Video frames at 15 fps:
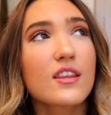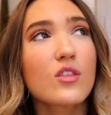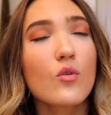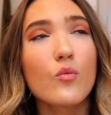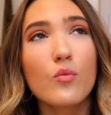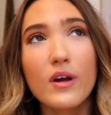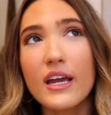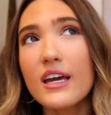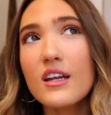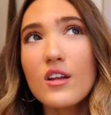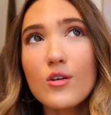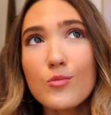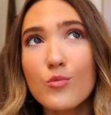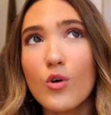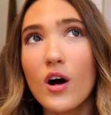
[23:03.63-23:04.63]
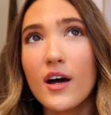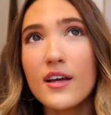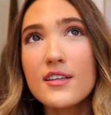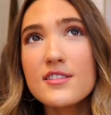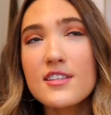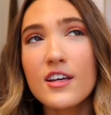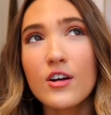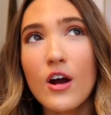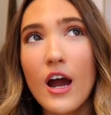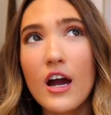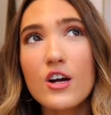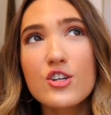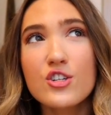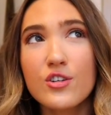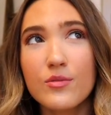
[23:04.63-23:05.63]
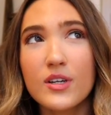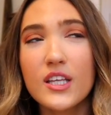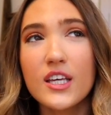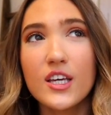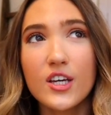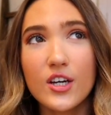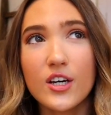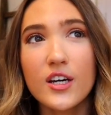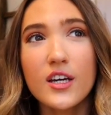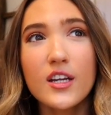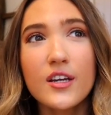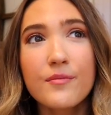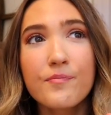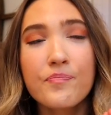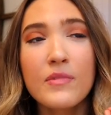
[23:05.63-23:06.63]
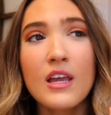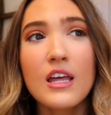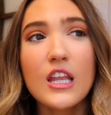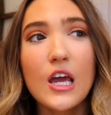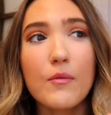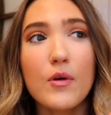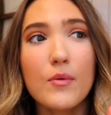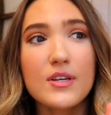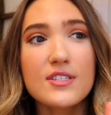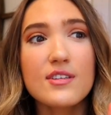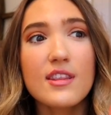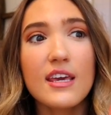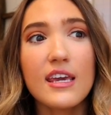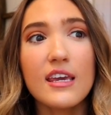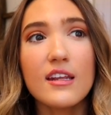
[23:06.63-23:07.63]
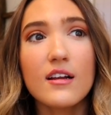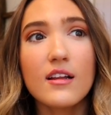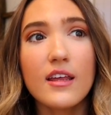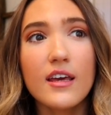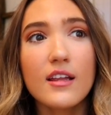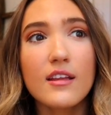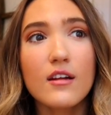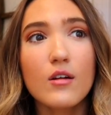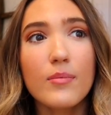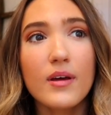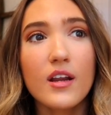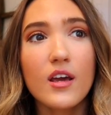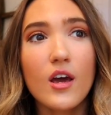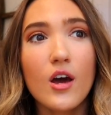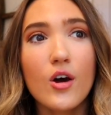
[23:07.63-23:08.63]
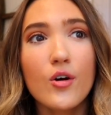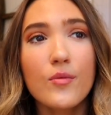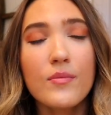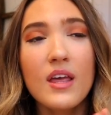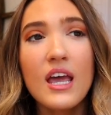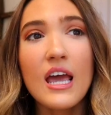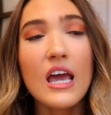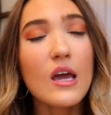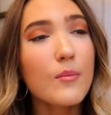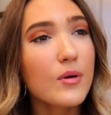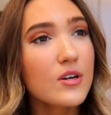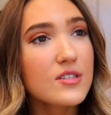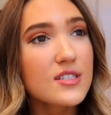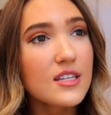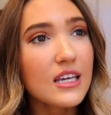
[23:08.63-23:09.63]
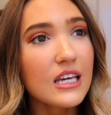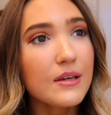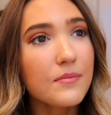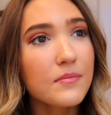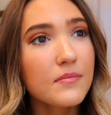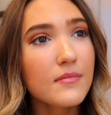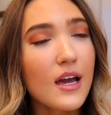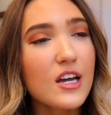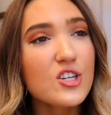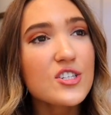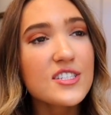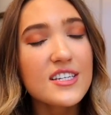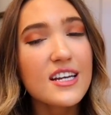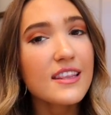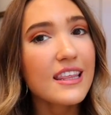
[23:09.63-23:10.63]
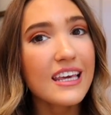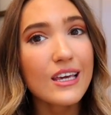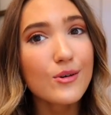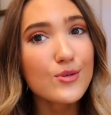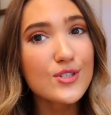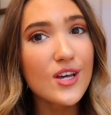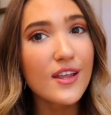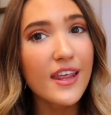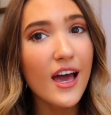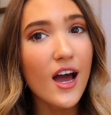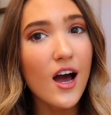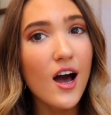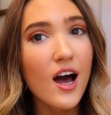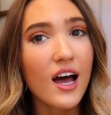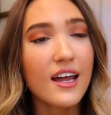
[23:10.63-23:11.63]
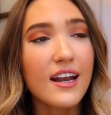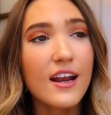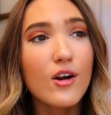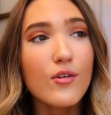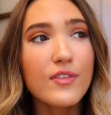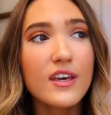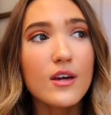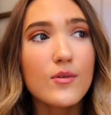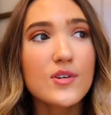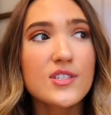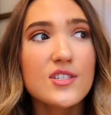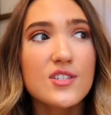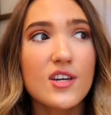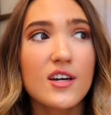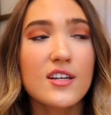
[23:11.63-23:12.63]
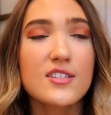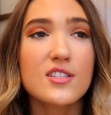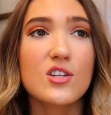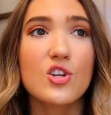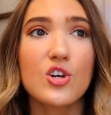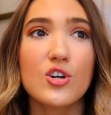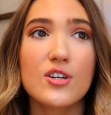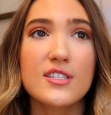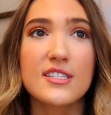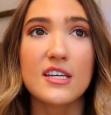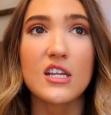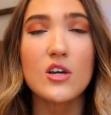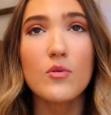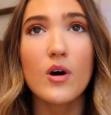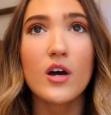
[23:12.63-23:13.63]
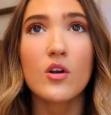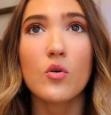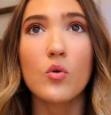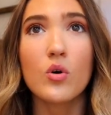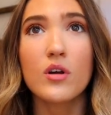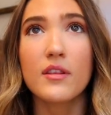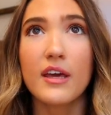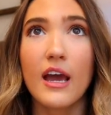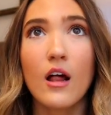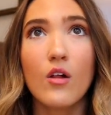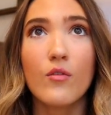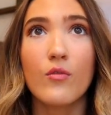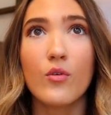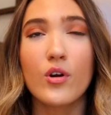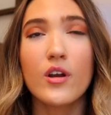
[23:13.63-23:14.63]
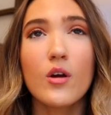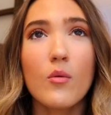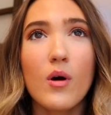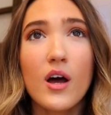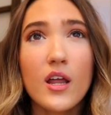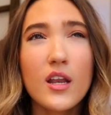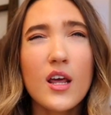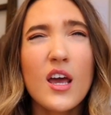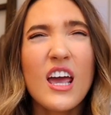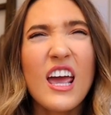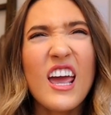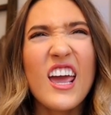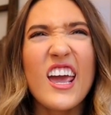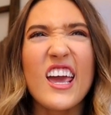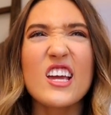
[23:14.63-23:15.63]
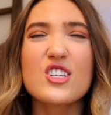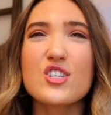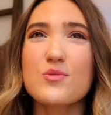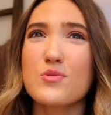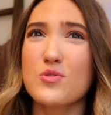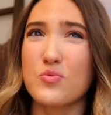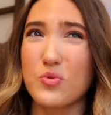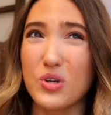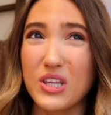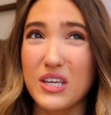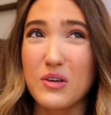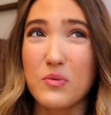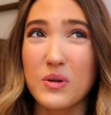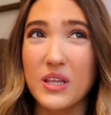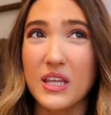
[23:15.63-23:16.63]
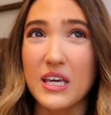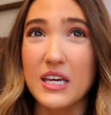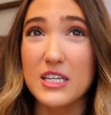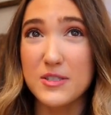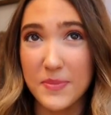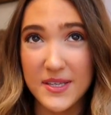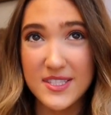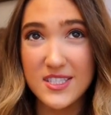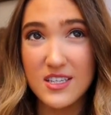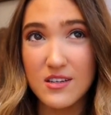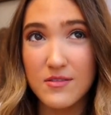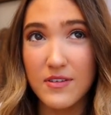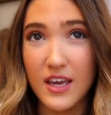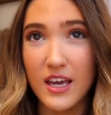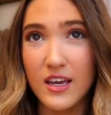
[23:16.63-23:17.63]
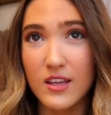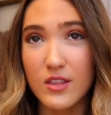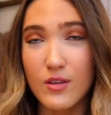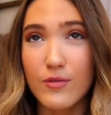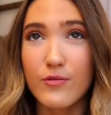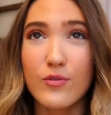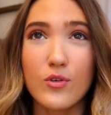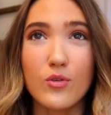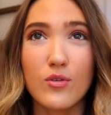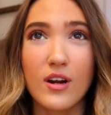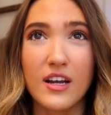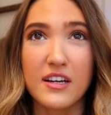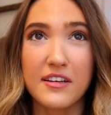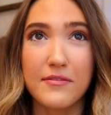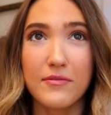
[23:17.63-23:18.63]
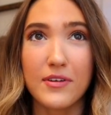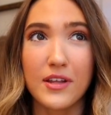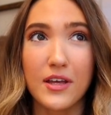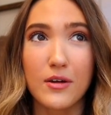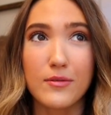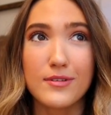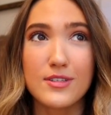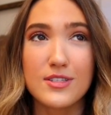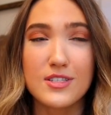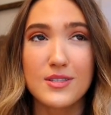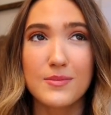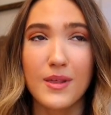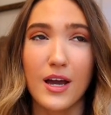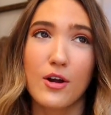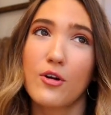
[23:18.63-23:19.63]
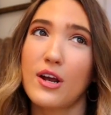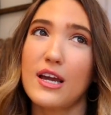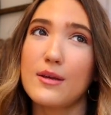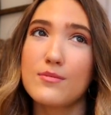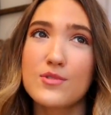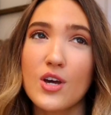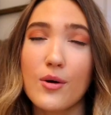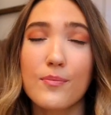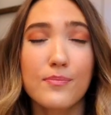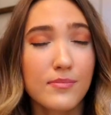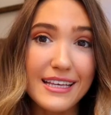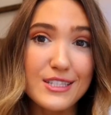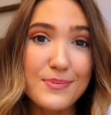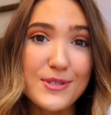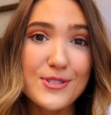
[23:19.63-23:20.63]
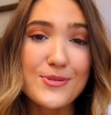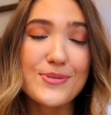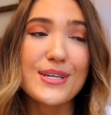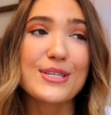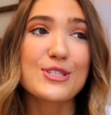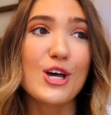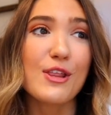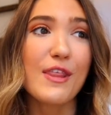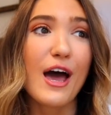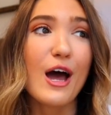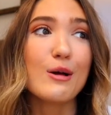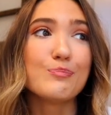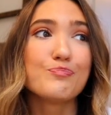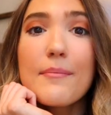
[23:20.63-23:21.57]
like the random ones that are actually really good. Like we went to the Eataly a little bit ago, and personally, I just didn't think it was all that hot. I don't think it was as good as the New York City one or the California one. It just was really, really expensive, and the food I didn't feel like was that great. So that's my two cents on that.